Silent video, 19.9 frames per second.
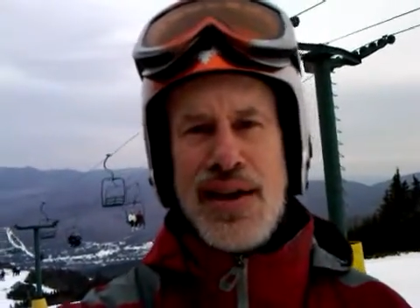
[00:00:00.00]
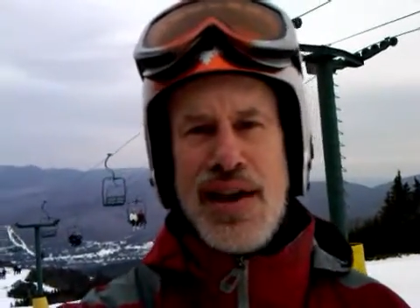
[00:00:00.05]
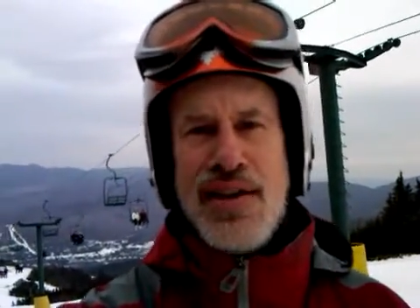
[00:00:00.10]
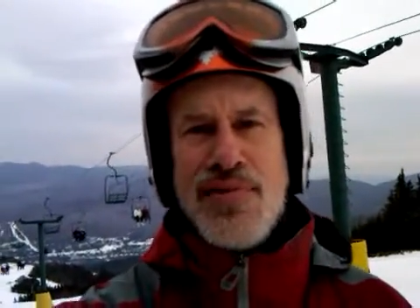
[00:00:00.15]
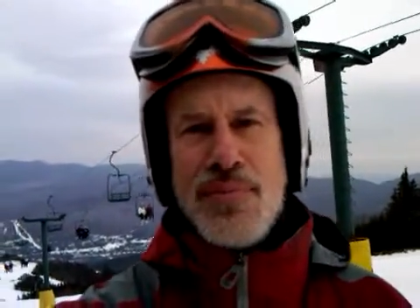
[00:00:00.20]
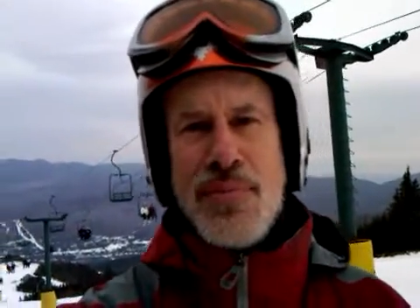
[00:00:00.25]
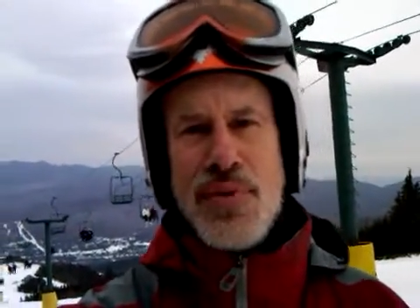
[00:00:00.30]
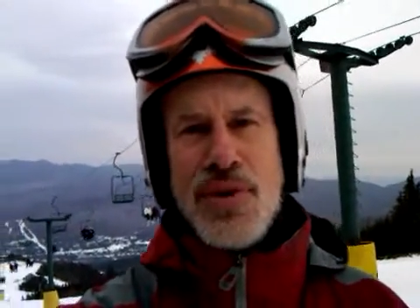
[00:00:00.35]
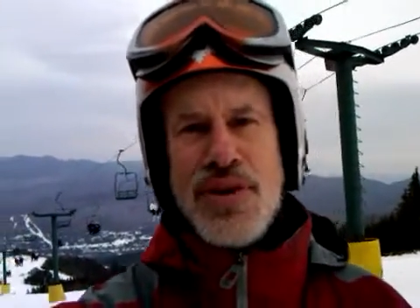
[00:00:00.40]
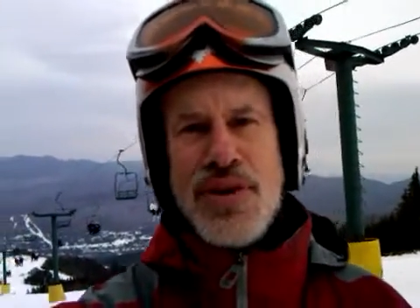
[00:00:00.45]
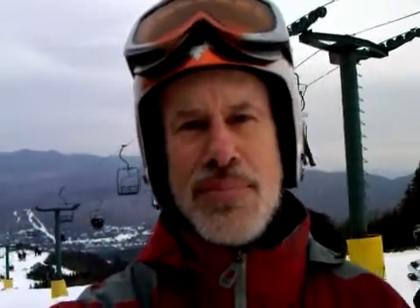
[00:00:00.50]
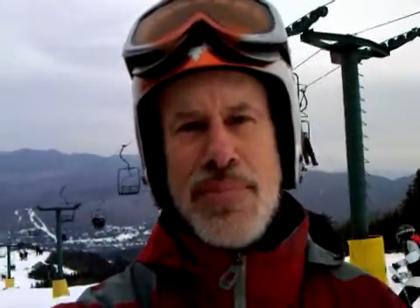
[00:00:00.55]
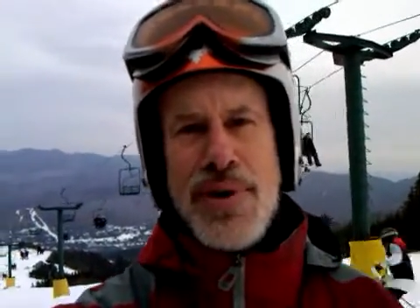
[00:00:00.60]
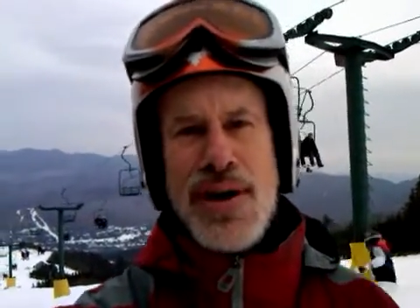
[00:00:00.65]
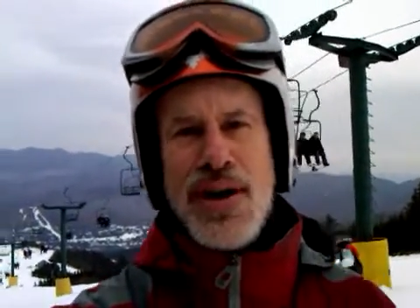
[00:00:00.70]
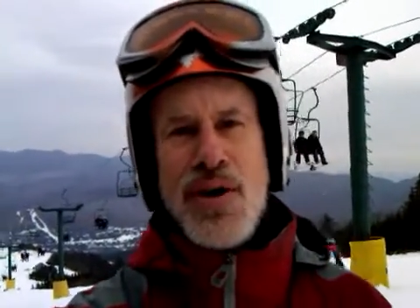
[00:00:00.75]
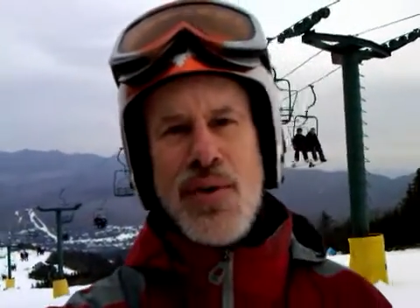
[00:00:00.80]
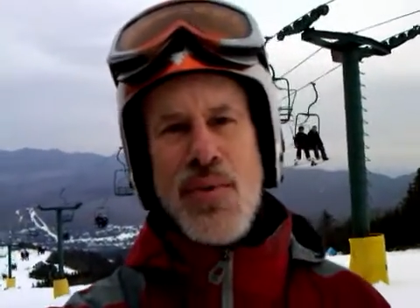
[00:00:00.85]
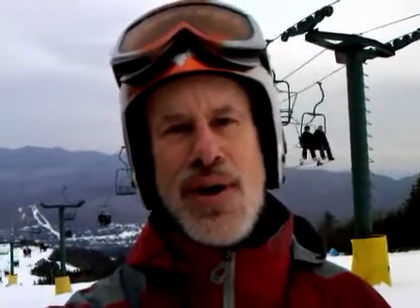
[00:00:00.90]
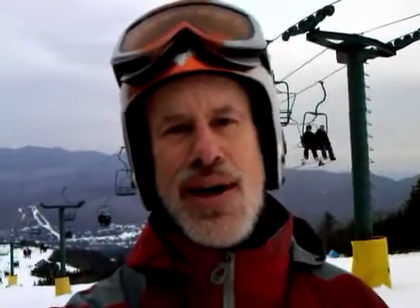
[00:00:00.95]
Haven't put the
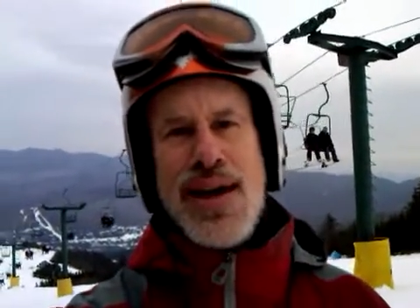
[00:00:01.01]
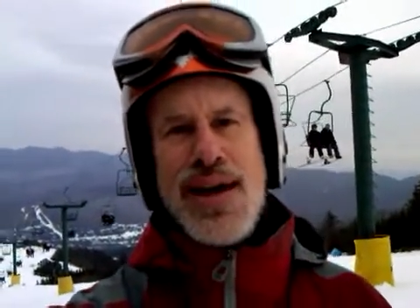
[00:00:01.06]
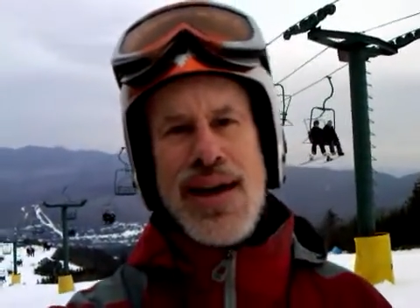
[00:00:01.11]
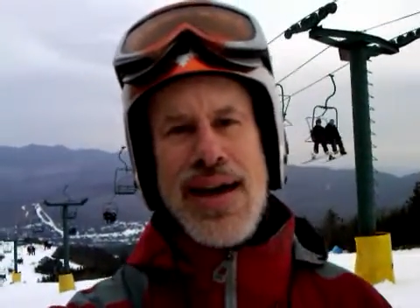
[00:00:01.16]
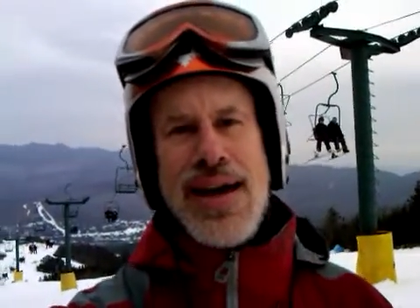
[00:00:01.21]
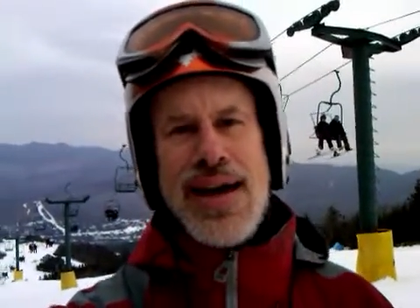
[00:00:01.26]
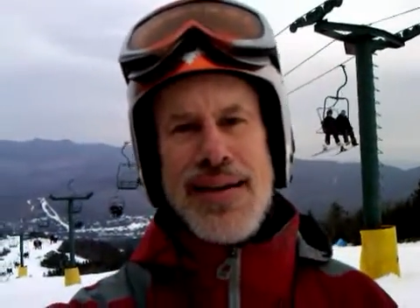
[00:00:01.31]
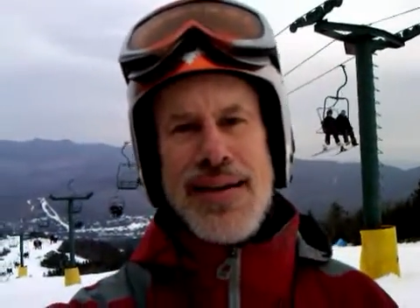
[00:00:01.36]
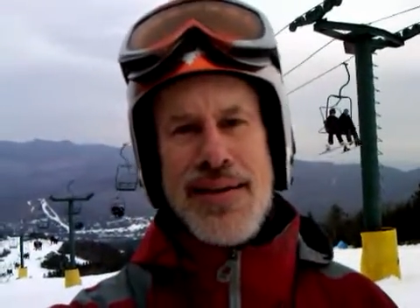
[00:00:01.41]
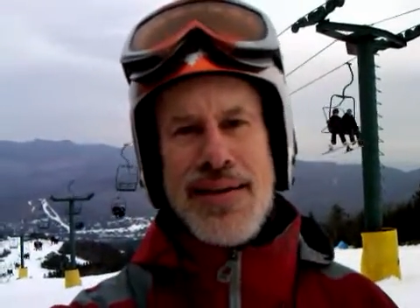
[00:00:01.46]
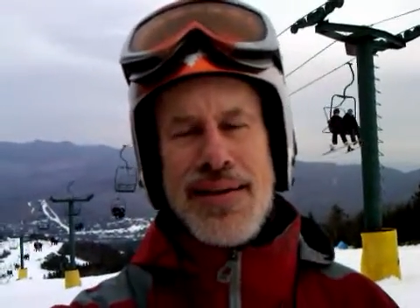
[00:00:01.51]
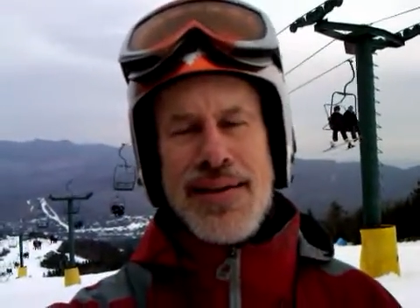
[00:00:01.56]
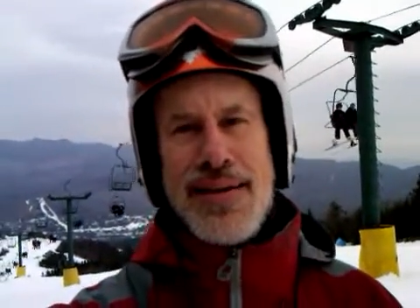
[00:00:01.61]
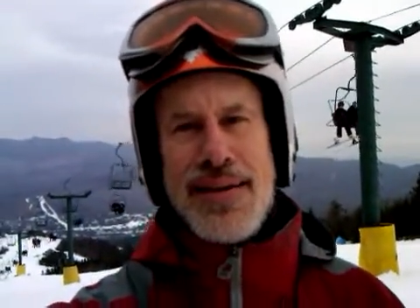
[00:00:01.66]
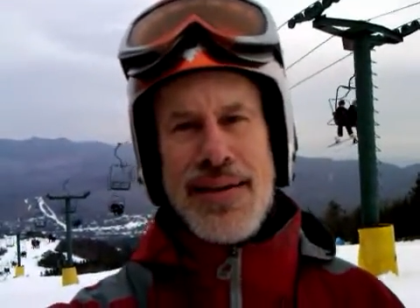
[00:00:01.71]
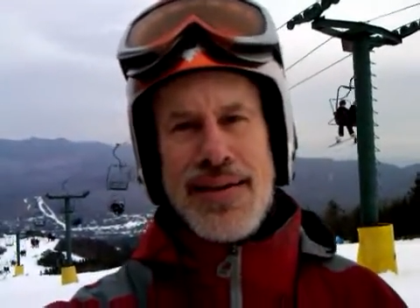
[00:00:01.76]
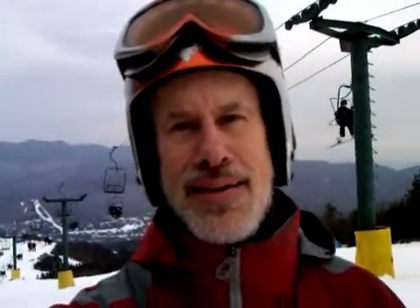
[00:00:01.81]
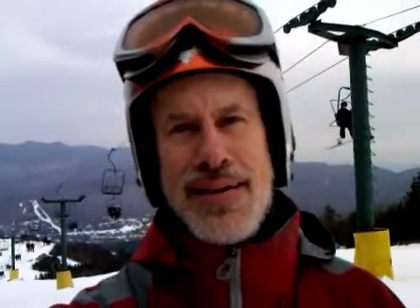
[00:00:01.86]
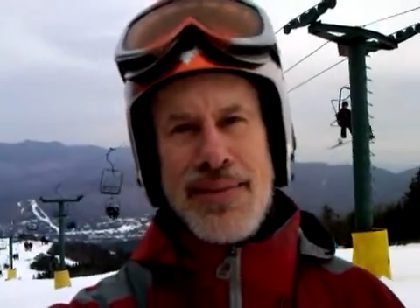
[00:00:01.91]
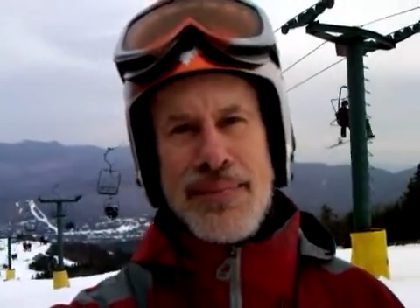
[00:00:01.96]
bike away yet,
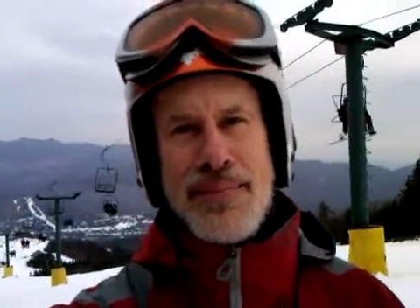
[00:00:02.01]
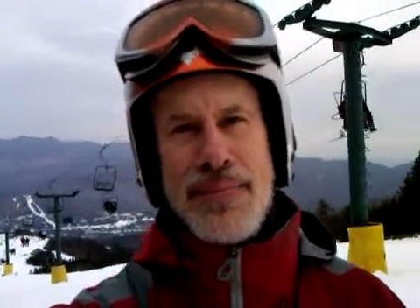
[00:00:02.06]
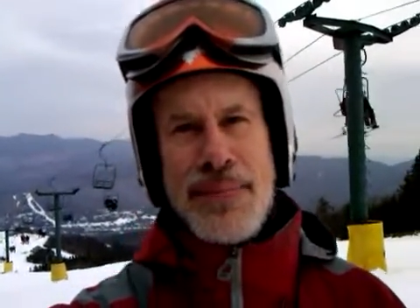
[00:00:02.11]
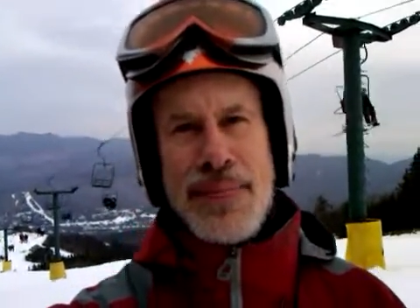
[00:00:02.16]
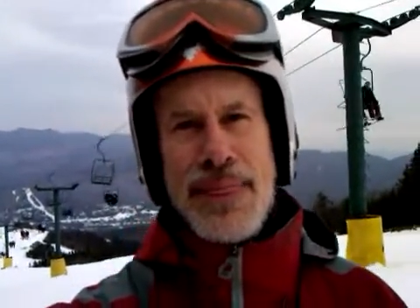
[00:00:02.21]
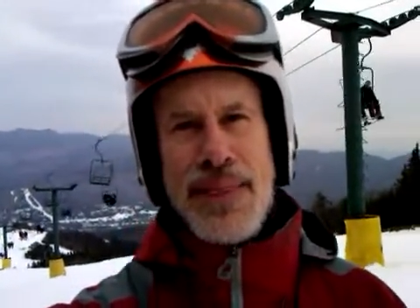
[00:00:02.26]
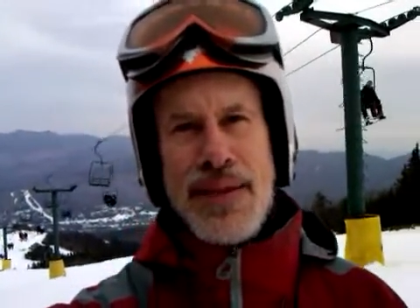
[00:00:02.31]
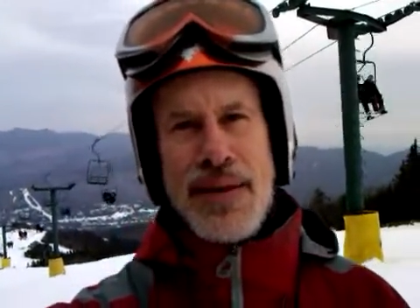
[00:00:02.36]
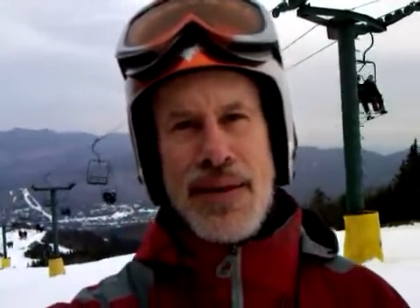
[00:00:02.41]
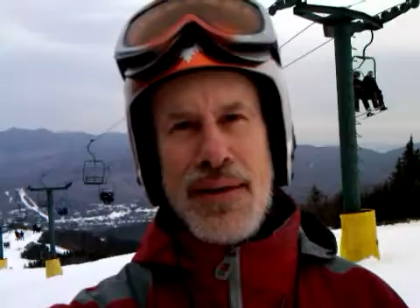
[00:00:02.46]
um,